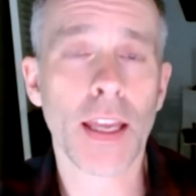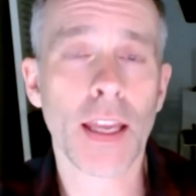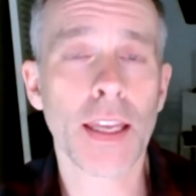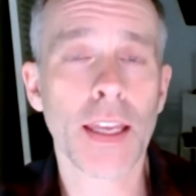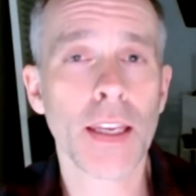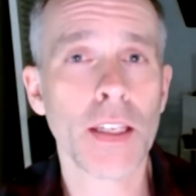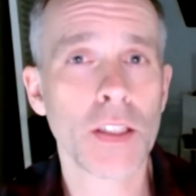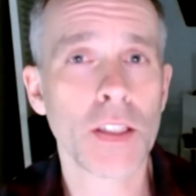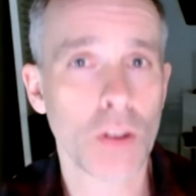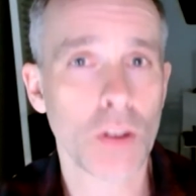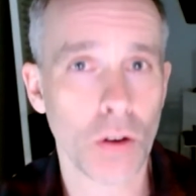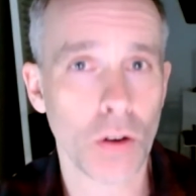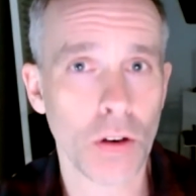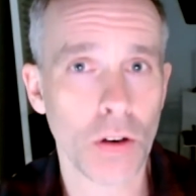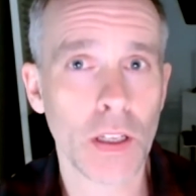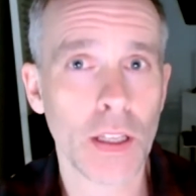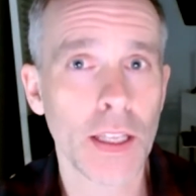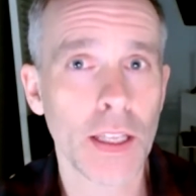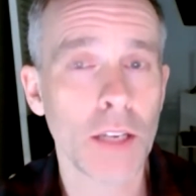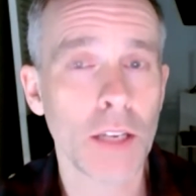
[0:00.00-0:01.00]
And
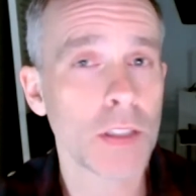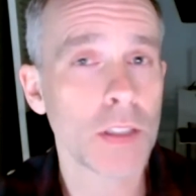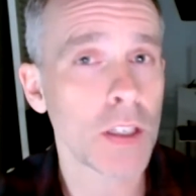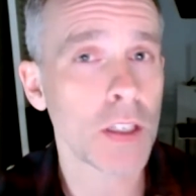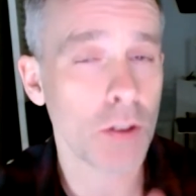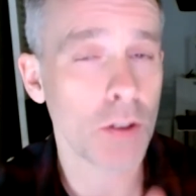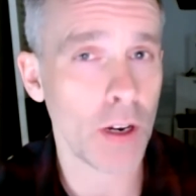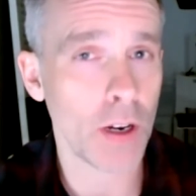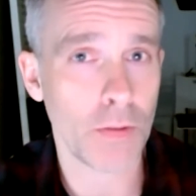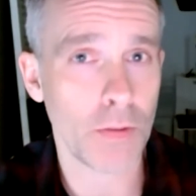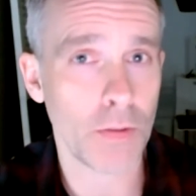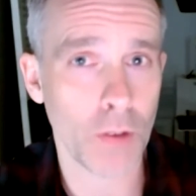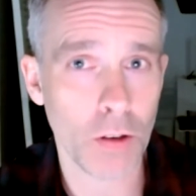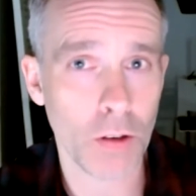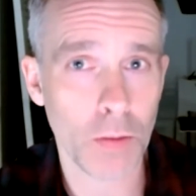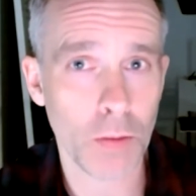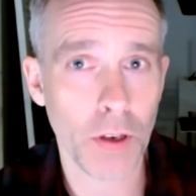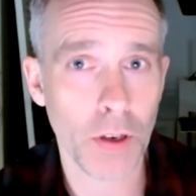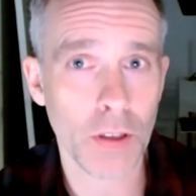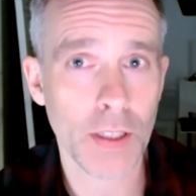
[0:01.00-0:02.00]
historically, it was a
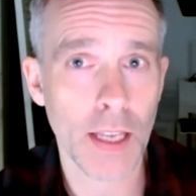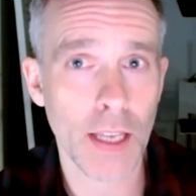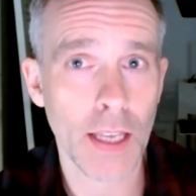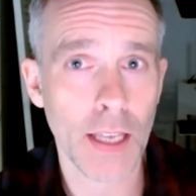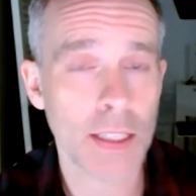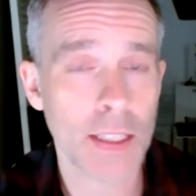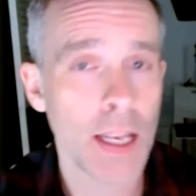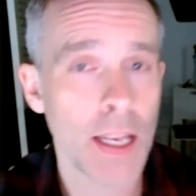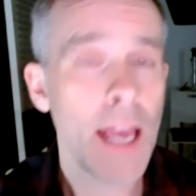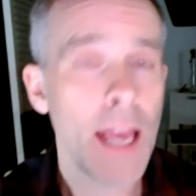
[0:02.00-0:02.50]
straightforward process.